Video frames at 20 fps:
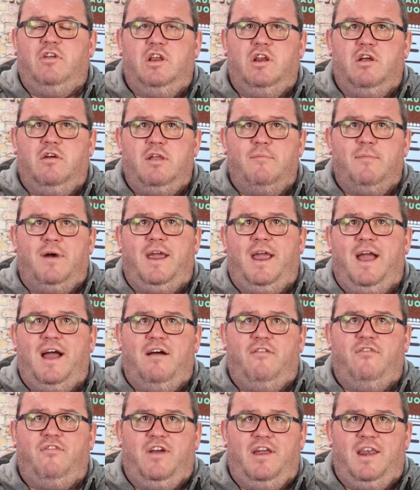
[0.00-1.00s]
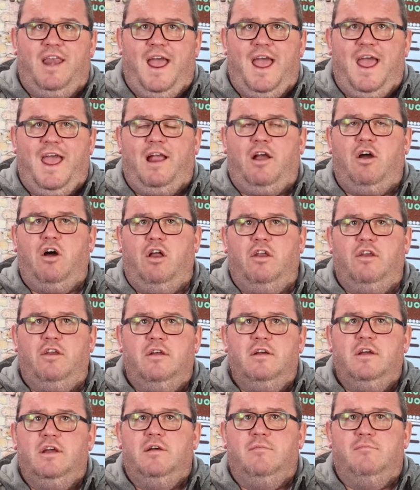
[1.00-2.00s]
You might have an aircon
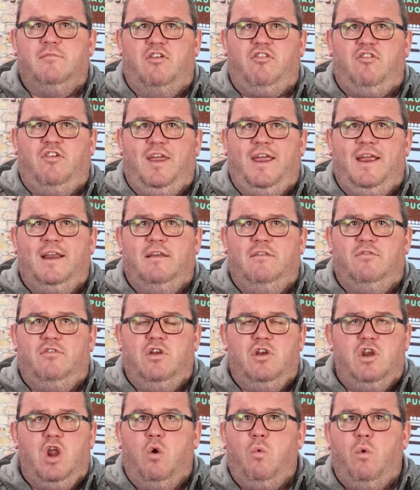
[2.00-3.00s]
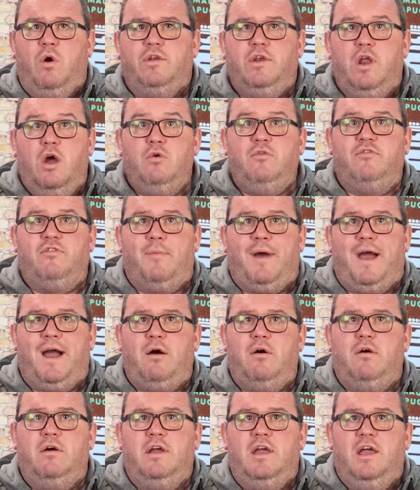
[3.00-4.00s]
machine that no one knows
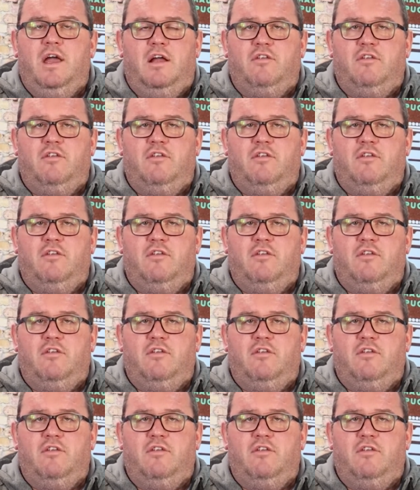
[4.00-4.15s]
about,